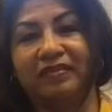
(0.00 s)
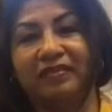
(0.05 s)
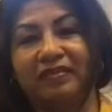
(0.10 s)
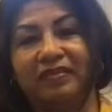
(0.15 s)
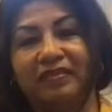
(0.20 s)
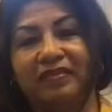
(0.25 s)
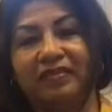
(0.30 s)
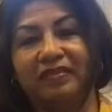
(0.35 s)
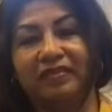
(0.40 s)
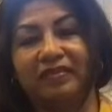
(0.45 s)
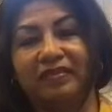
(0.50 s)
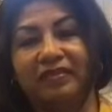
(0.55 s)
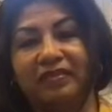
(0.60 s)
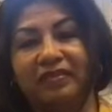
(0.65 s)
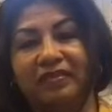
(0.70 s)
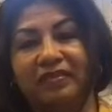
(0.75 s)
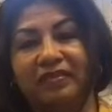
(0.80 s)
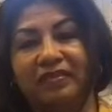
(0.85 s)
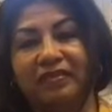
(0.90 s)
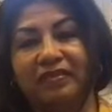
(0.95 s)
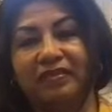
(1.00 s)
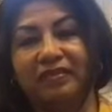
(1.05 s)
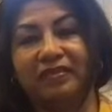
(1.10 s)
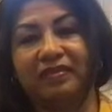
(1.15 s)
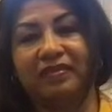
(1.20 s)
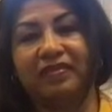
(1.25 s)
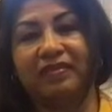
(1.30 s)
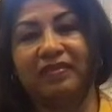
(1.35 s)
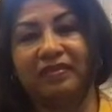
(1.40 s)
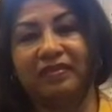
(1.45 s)

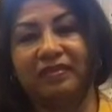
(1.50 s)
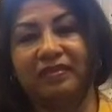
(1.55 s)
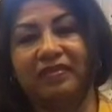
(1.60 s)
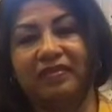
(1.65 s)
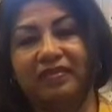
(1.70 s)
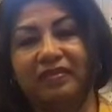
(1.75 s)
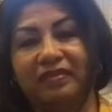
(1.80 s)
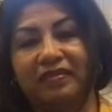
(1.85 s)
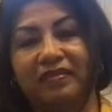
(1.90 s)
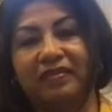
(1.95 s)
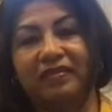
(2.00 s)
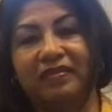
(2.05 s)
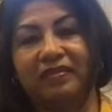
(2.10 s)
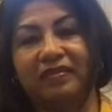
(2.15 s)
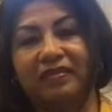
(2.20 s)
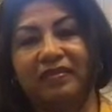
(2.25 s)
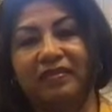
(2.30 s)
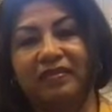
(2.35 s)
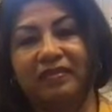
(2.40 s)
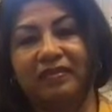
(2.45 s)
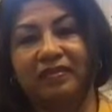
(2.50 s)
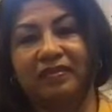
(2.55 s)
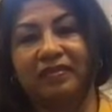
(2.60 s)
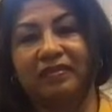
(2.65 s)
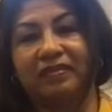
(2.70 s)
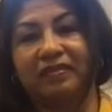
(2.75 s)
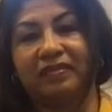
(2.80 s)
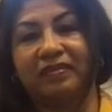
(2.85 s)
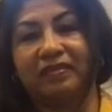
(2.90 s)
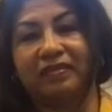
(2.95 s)

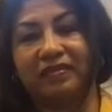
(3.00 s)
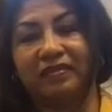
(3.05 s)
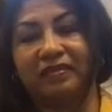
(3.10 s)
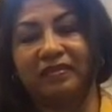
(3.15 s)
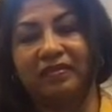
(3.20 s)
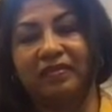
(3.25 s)
(silent)